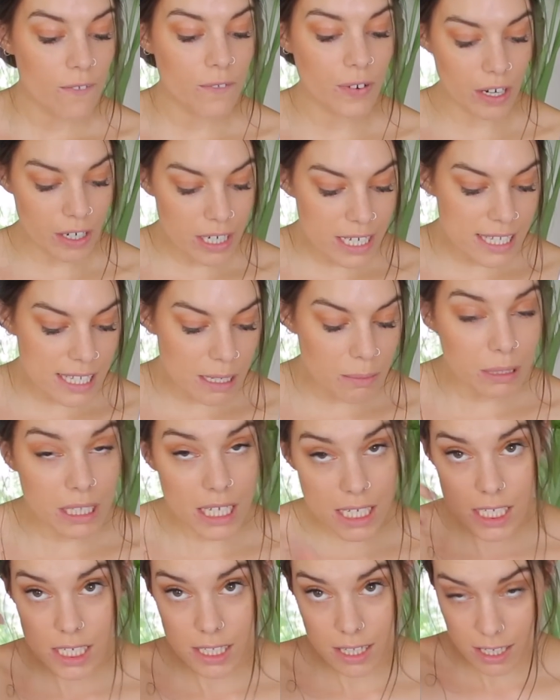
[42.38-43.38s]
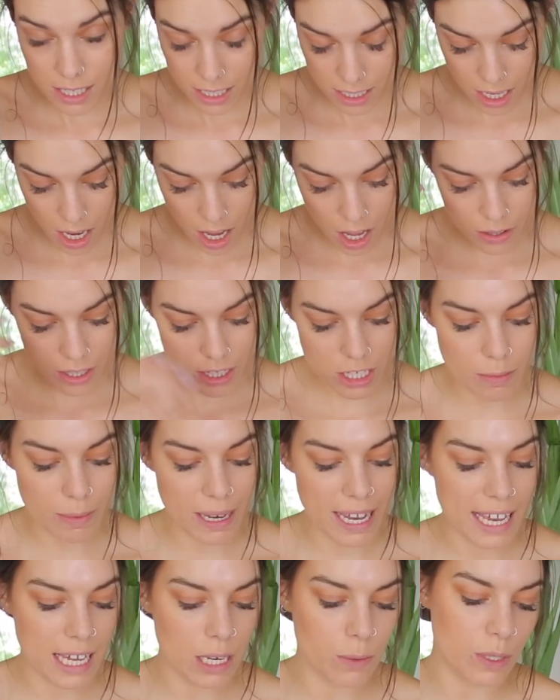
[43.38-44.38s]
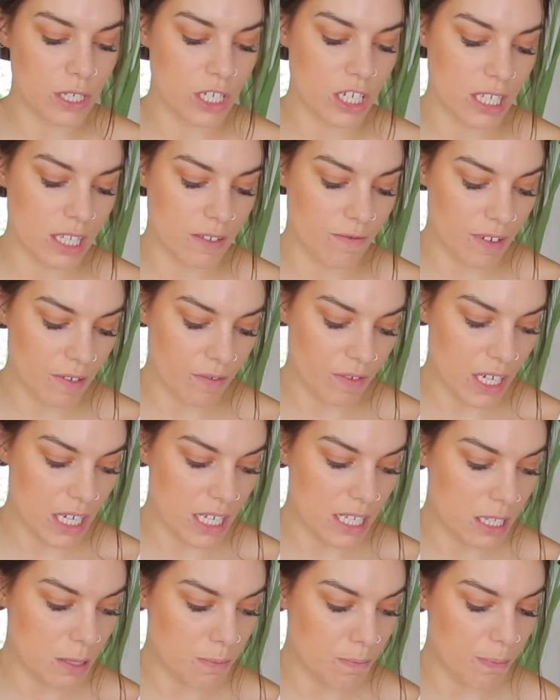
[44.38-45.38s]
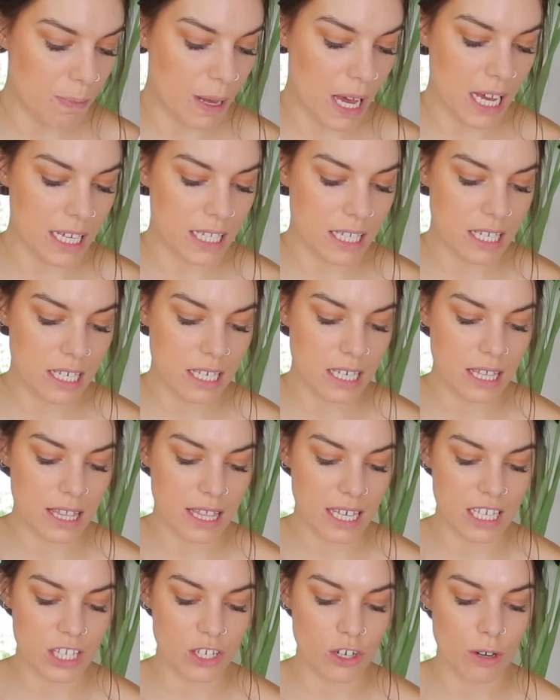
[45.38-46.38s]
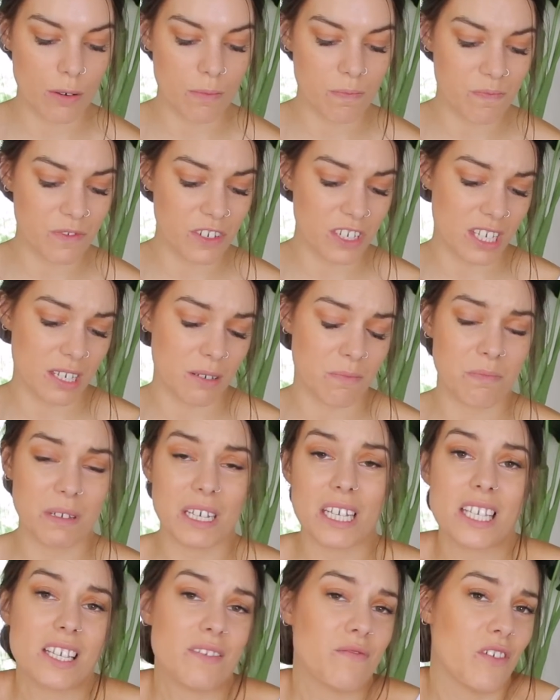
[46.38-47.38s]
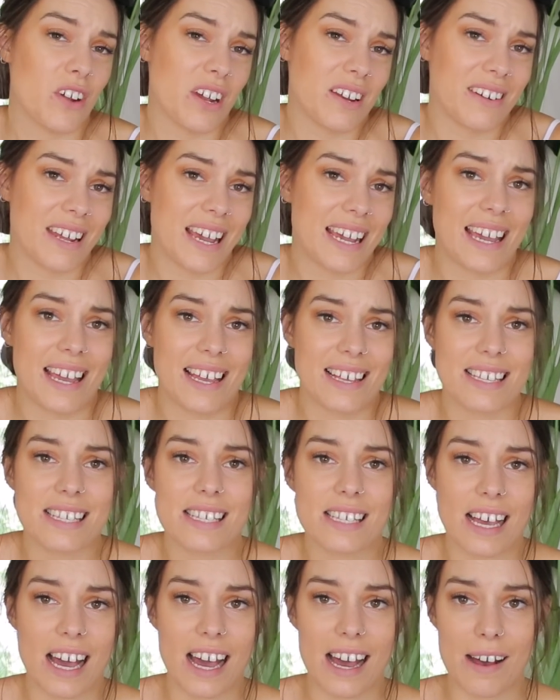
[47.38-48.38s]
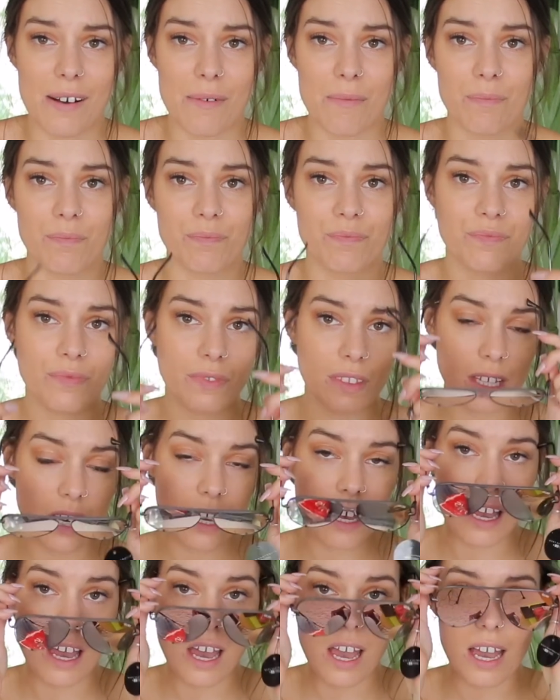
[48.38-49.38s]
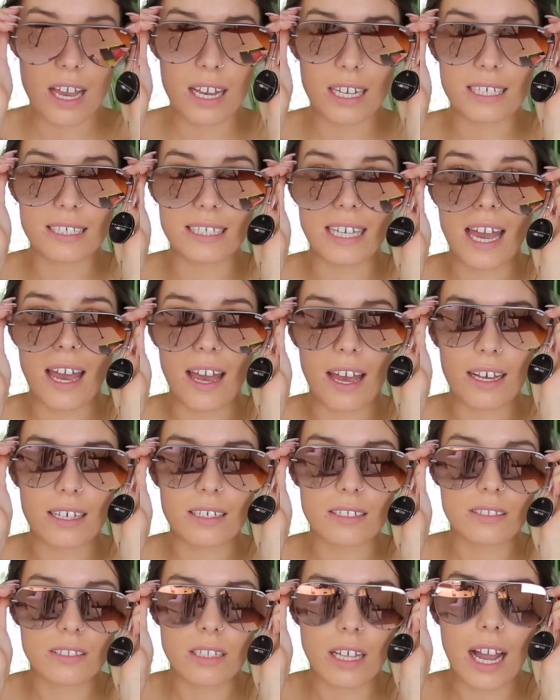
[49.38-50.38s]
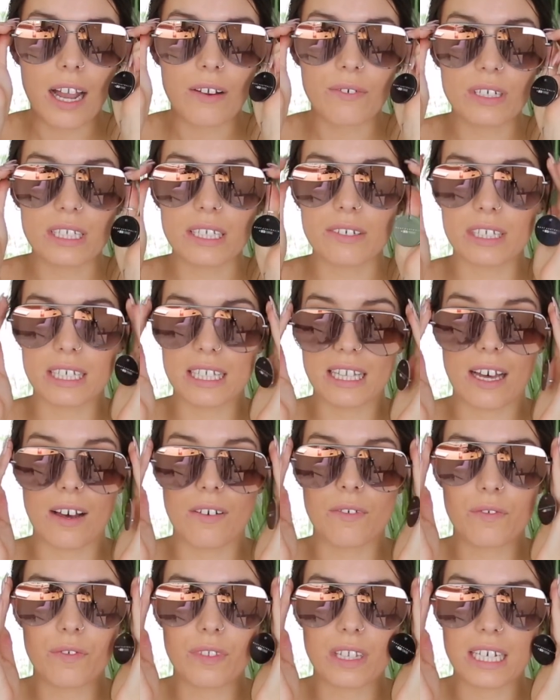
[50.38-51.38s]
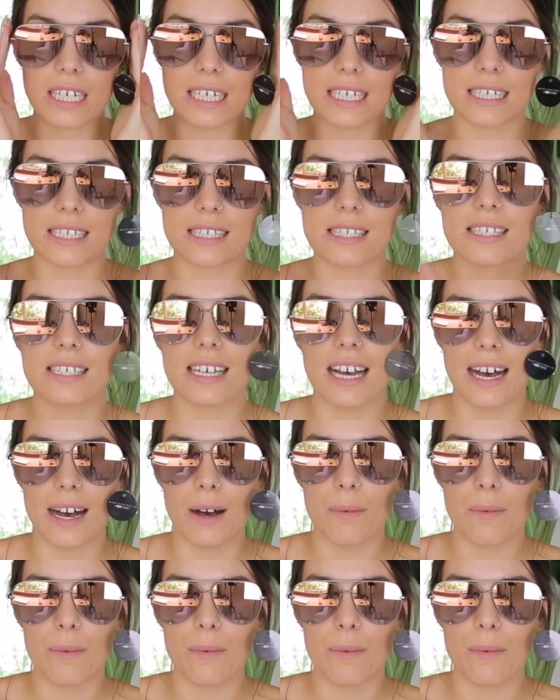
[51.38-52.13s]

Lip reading: very similar to the style that's on my head, which is the Vivian's, but these are just a bit different, I guess. Yeah, I really love these.